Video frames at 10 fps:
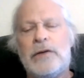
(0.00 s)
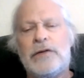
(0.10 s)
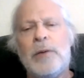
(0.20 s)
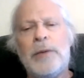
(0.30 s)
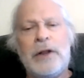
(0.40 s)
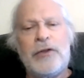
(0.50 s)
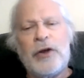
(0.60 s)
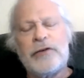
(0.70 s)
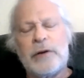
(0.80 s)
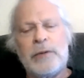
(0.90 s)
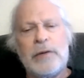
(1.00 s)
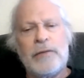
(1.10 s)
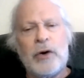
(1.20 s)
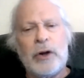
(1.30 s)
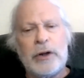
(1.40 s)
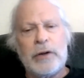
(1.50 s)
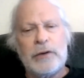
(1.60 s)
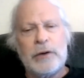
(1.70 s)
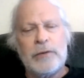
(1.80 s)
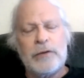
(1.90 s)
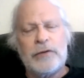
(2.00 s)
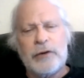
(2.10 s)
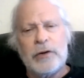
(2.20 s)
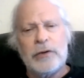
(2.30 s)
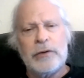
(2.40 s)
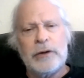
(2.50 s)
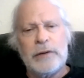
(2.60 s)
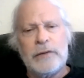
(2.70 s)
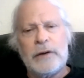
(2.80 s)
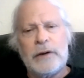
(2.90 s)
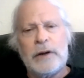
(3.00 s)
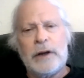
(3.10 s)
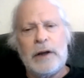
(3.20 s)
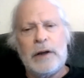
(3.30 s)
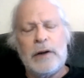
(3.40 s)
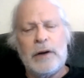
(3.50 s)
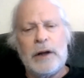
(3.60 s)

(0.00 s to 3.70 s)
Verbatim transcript: So many things could be avoided in terms of surgeries and and,